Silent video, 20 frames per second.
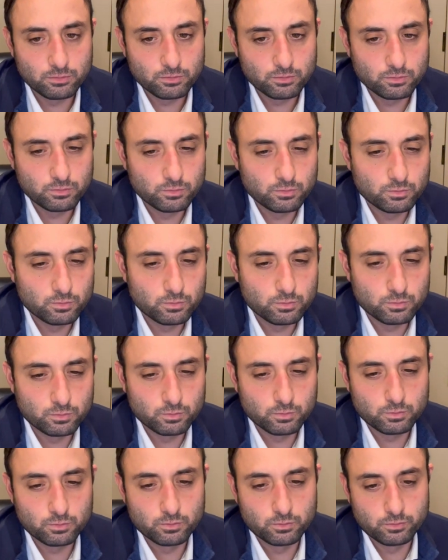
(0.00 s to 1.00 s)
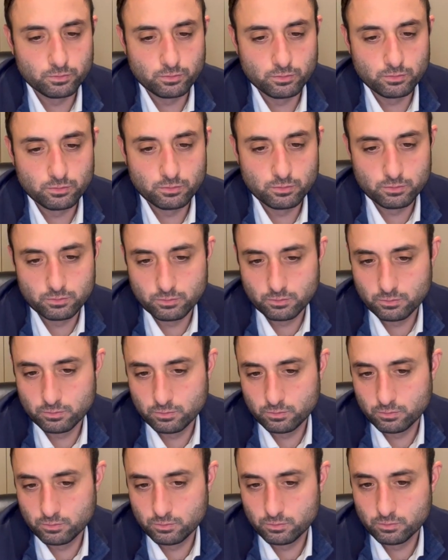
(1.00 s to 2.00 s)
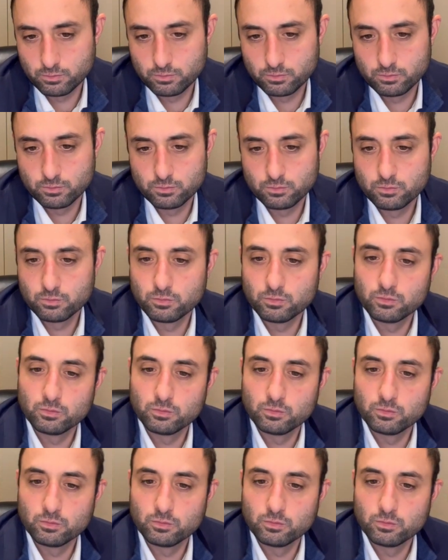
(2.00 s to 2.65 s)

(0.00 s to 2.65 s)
No one is speaking in this clip.